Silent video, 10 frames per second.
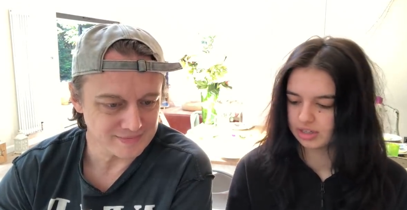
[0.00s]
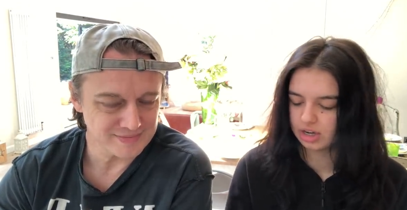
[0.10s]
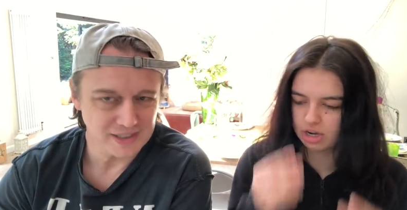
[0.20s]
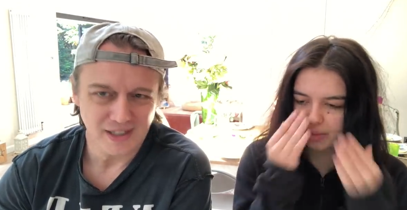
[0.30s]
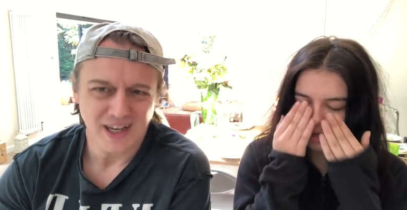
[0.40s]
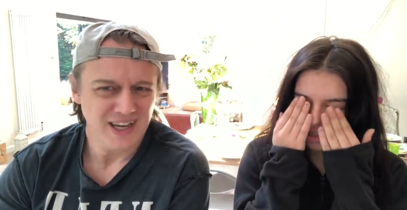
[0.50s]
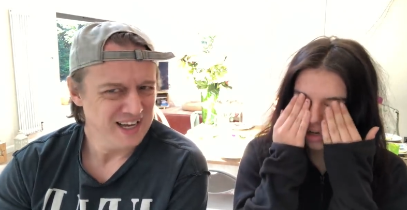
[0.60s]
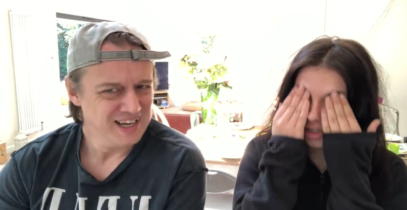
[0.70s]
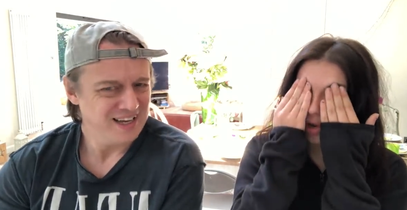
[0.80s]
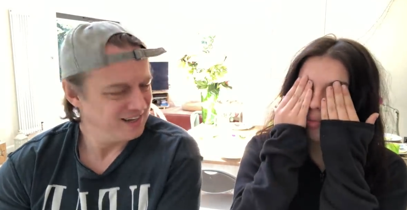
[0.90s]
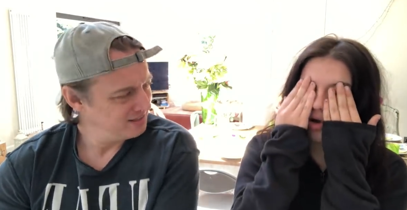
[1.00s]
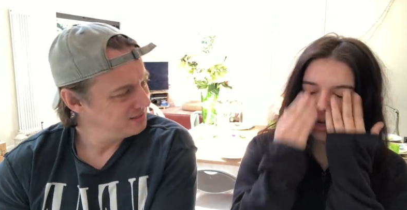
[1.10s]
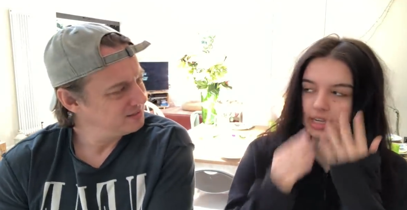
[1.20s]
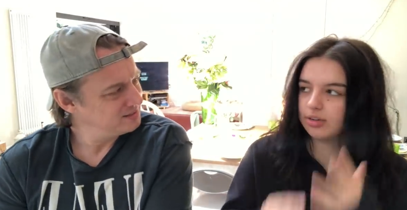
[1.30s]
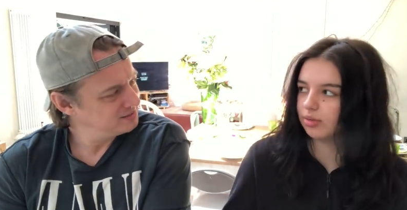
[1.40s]
Speaker 1: and you know, and his eyes go
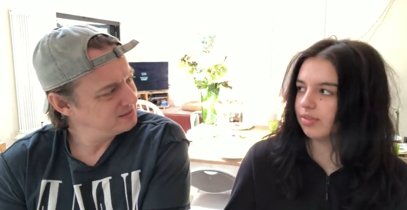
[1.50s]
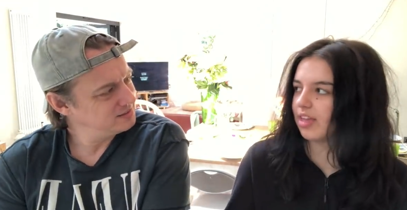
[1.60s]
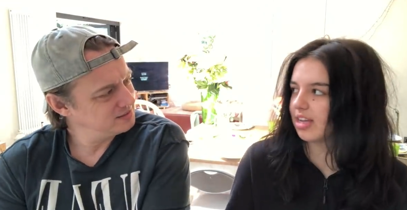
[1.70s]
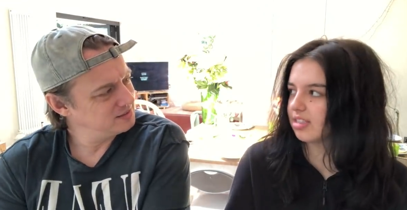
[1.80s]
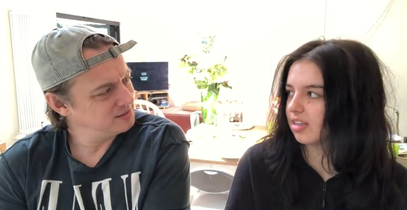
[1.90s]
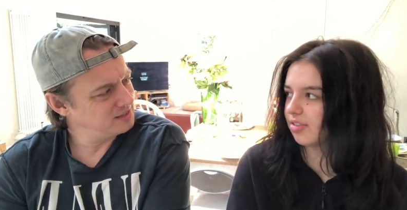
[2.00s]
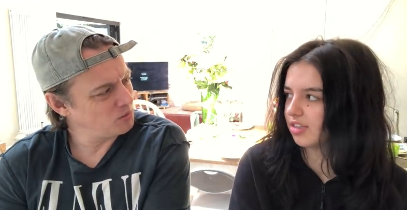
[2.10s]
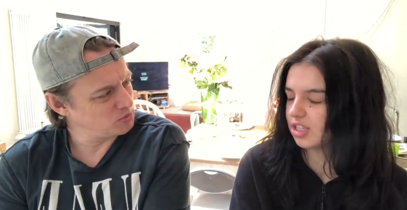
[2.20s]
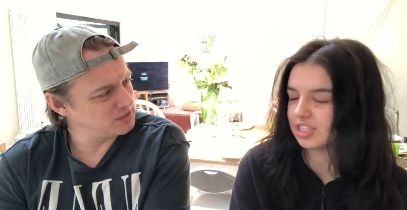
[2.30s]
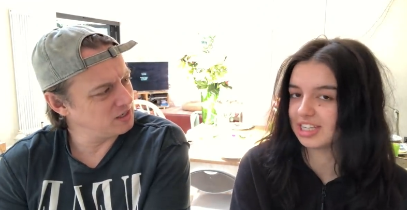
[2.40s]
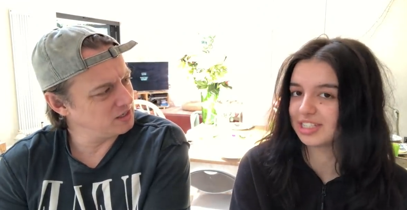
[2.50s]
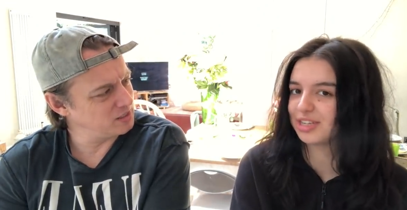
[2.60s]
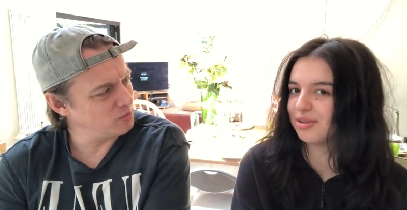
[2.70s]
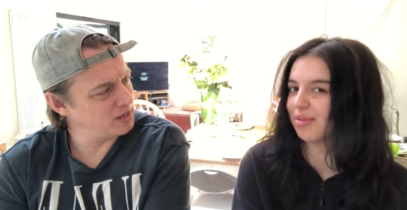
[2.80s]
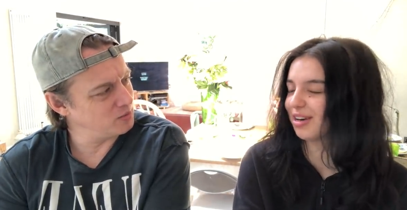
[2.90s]
white and all of that stuff. That he just did
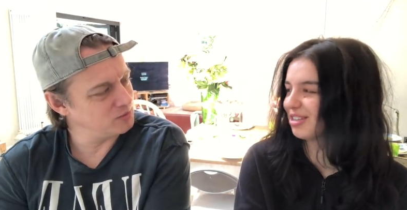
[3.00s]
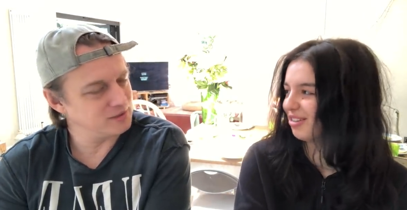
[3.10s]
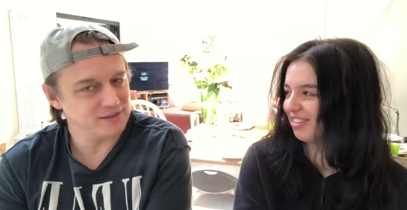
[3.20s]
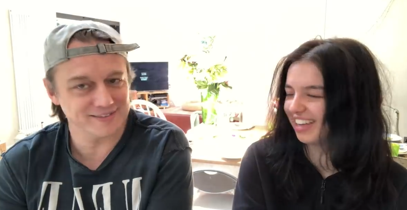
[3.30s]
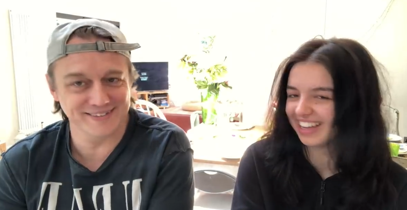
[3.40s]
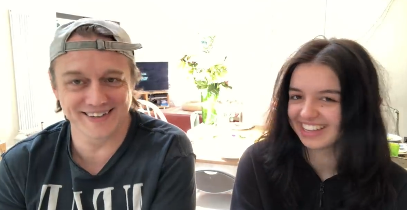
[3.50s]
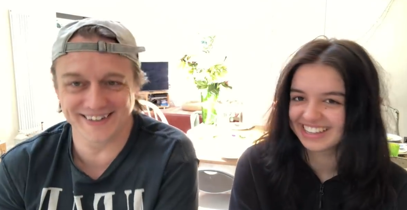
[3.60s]
too well. much of it.